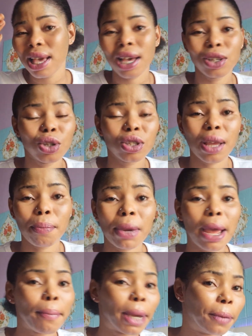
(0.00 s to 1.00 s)
I just
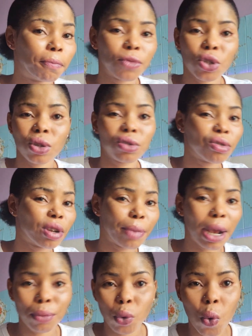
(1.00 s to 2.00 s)
apply my
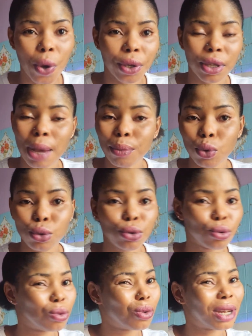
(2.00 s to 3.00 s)
sunscreen. I'm going. I'm good
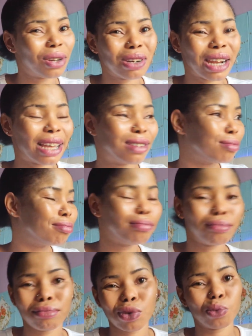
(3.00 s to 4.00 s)
to go. I don't like
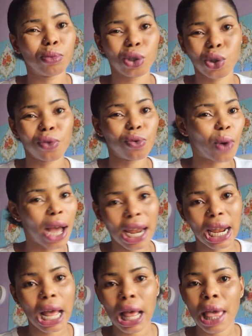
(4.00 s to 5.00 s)
too much of
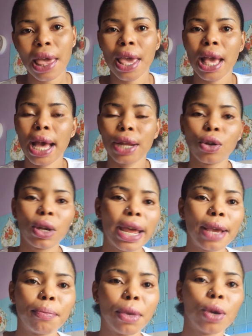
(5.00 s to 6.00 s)
wahala. I don't
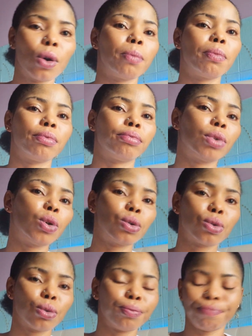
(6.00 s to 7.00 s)
like makeup
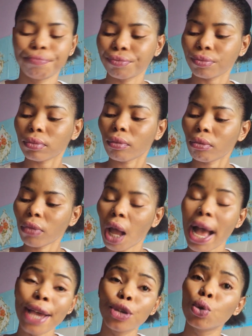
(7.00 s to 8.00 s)
also.
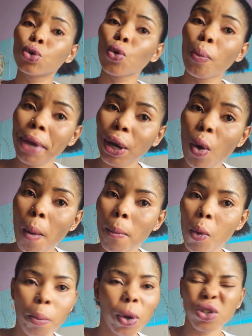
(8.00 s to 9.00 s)
I used to make up,
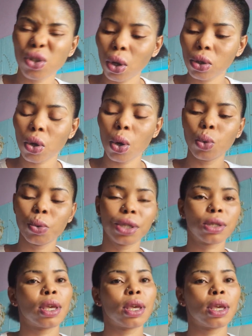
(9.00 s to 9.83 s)
but not always.